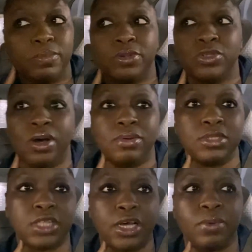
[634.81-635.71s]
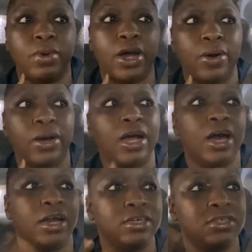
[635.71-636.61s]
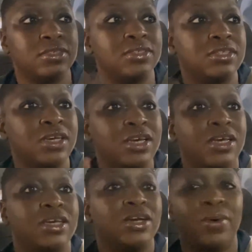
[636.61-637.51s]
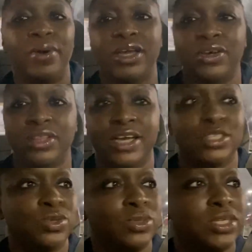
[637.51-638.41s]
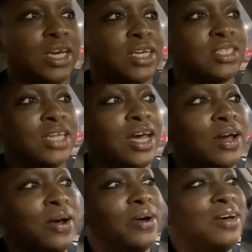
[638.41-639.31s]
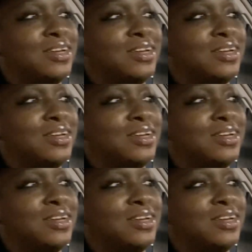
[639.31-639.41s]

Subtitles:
So I was like, wow, I gotta go in here like 2 seconds now.